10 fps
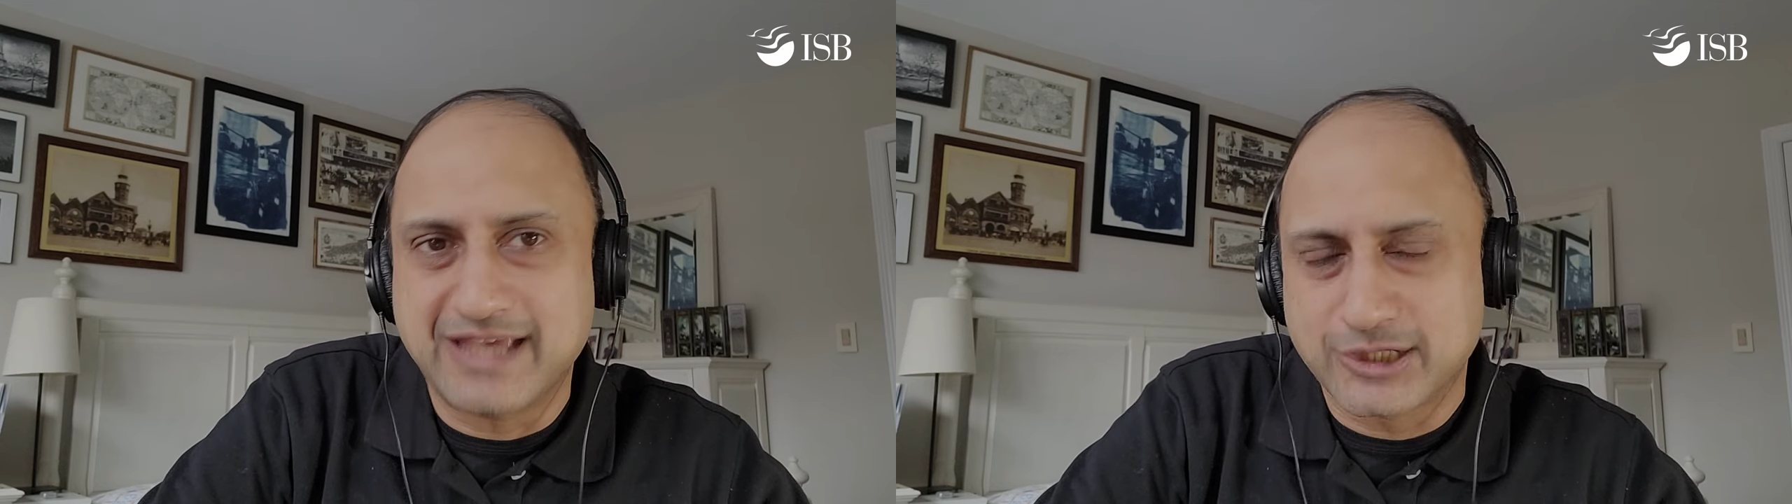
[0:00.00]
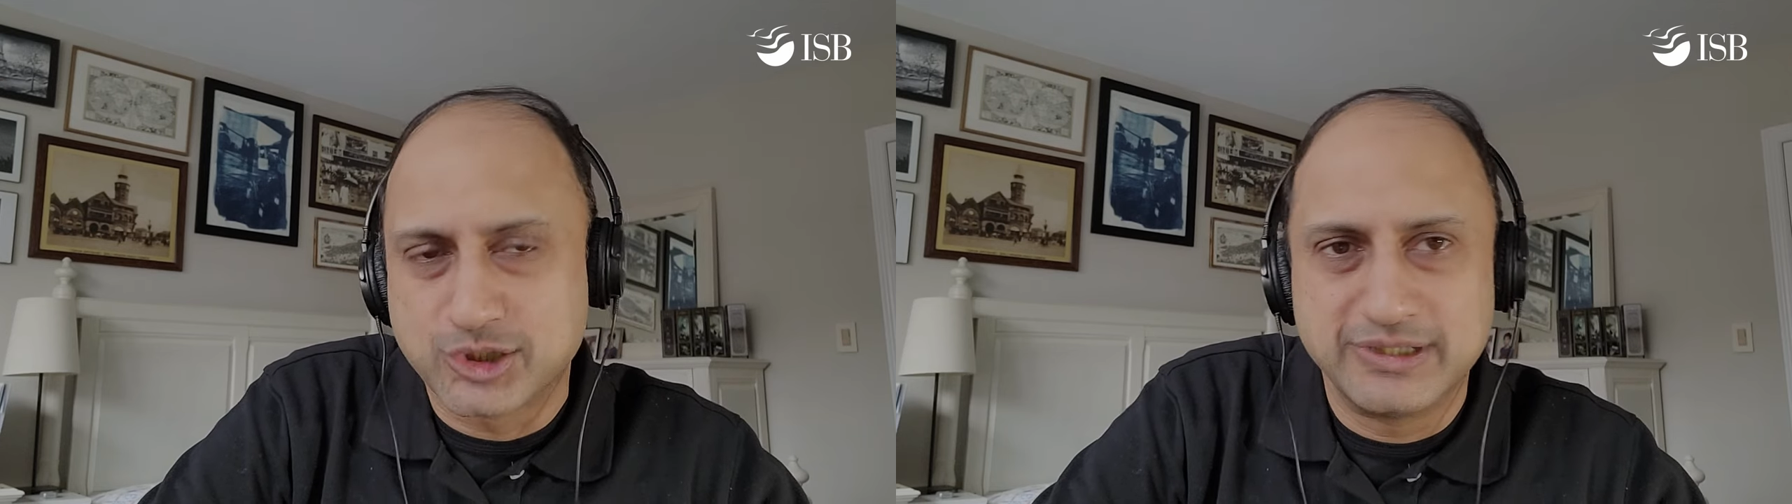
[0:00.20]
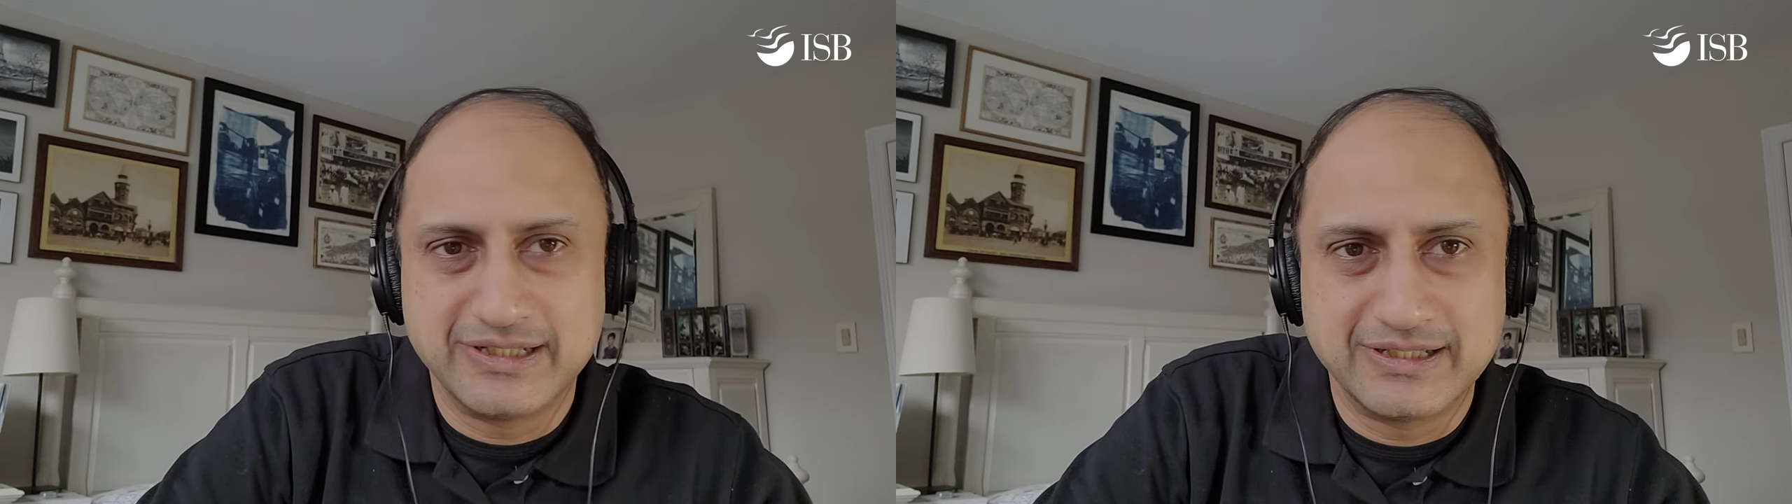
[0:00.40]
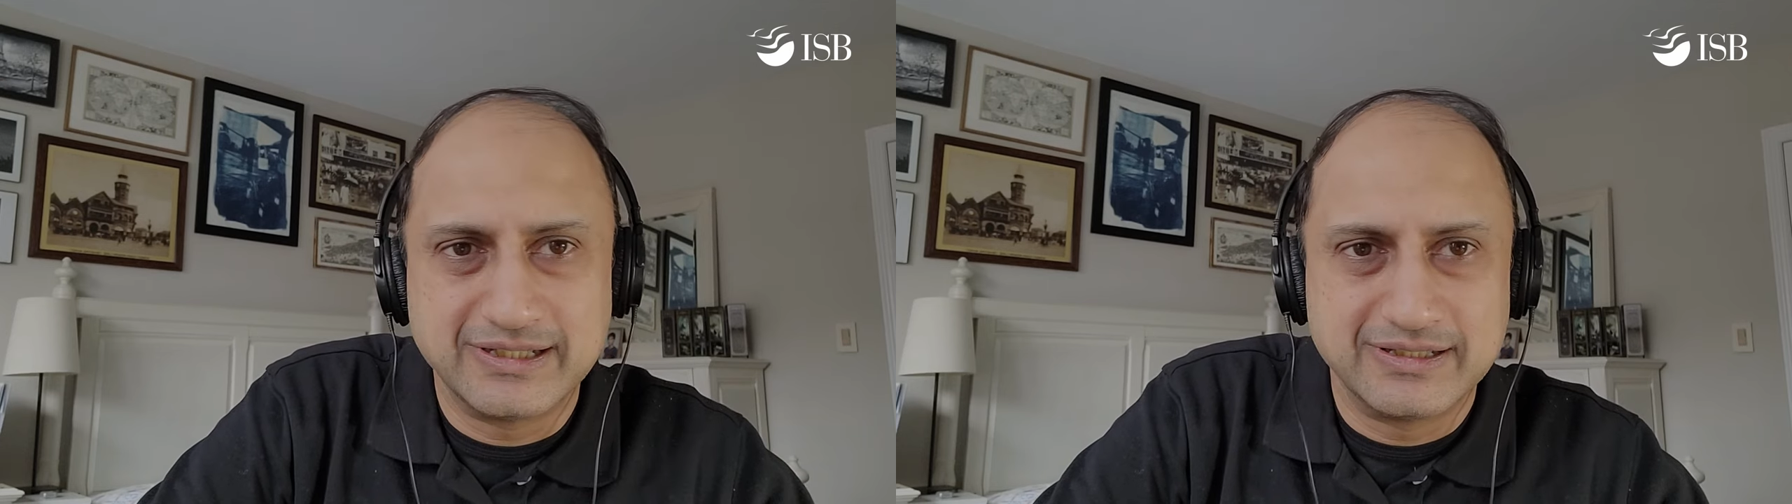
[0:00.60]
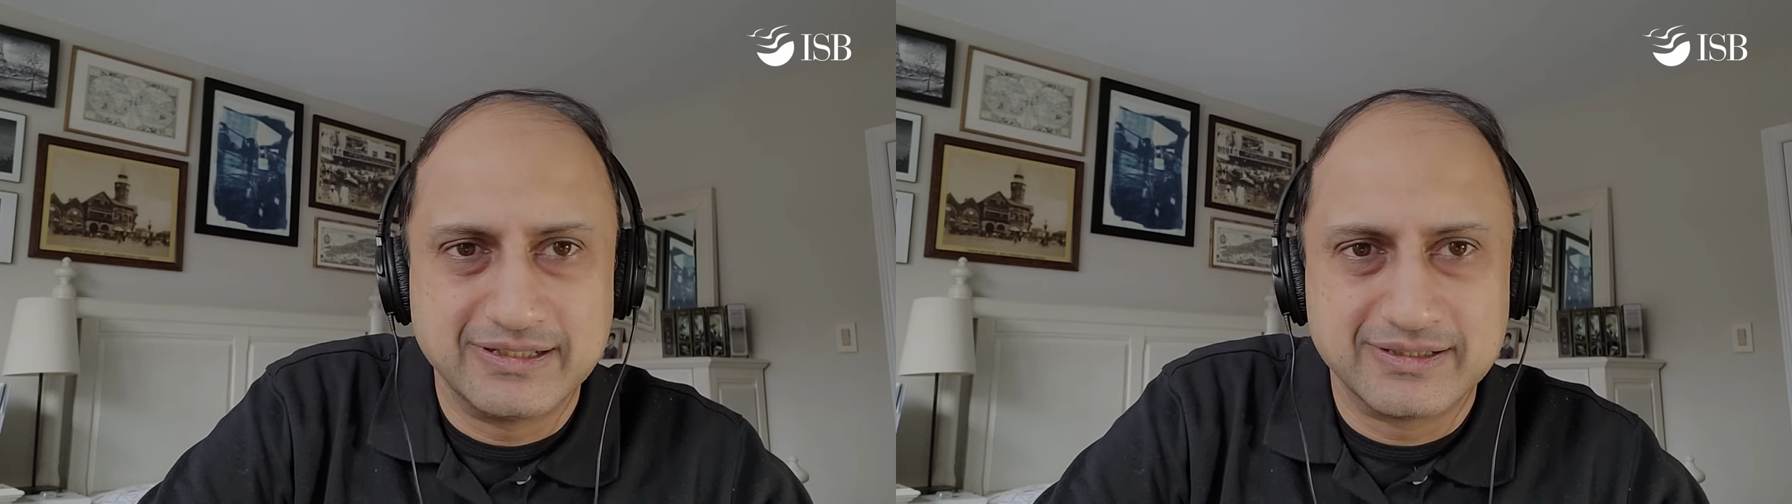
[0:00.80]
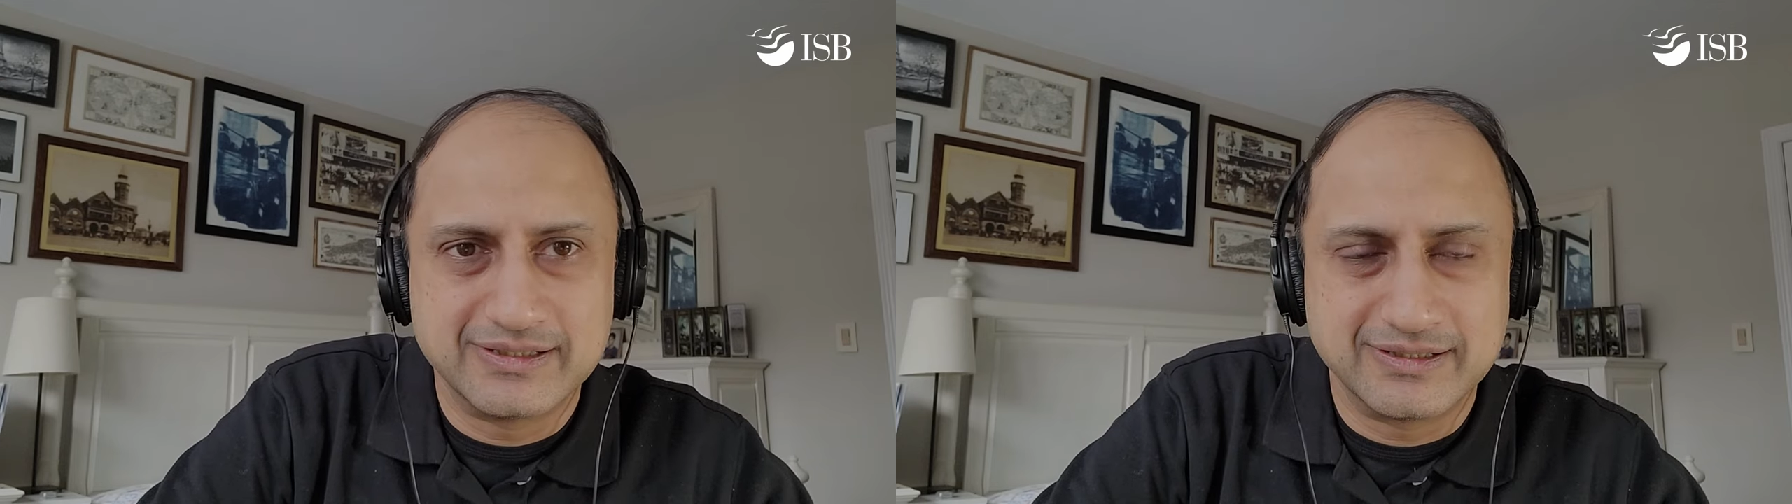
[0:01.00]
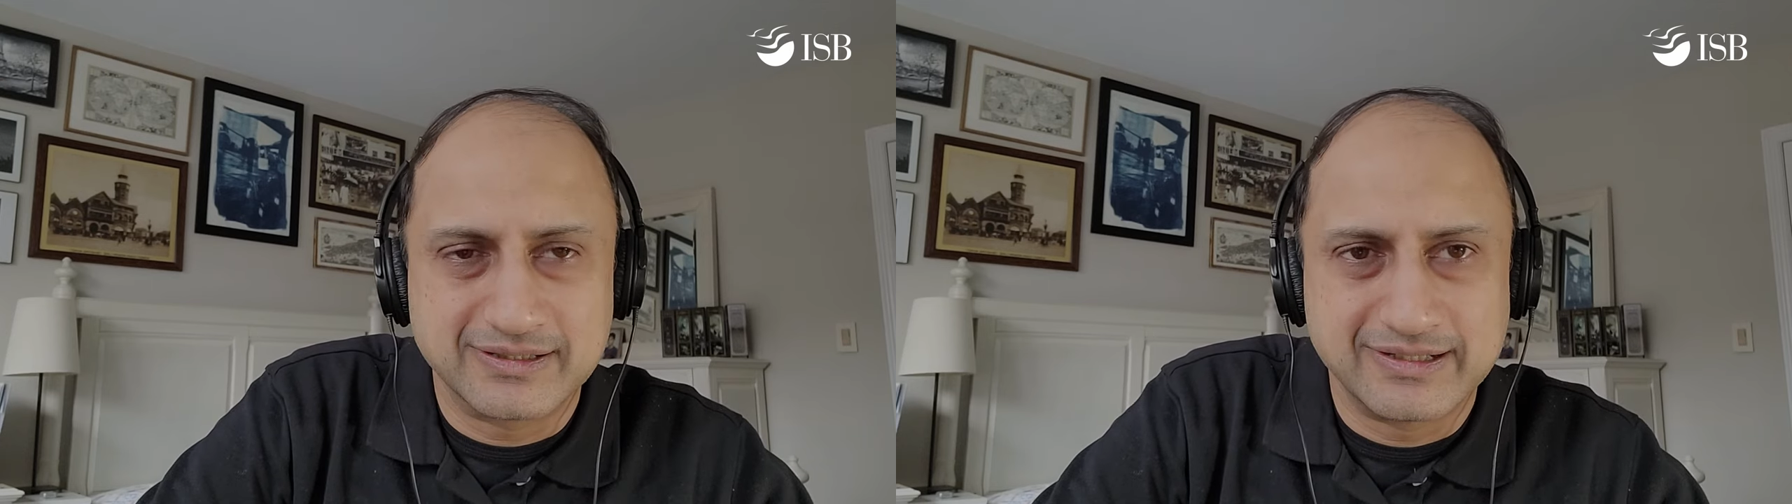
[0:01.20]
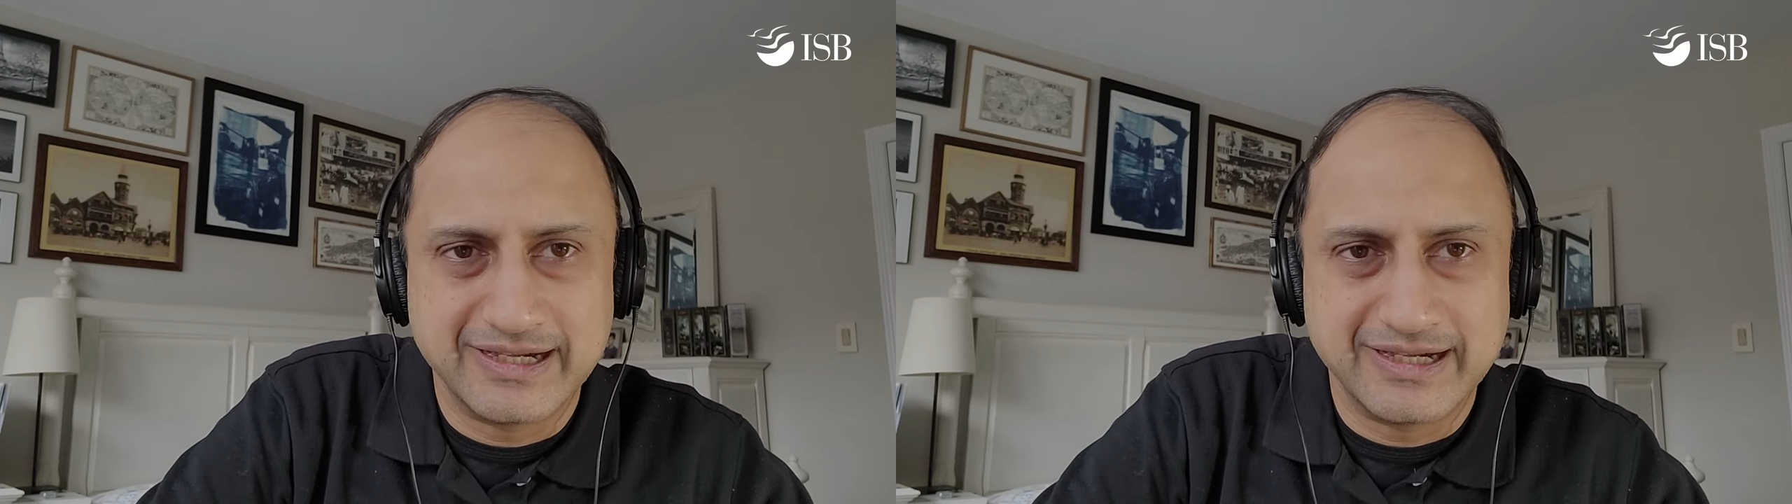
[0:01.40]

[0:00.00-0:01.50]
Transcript: actually uh,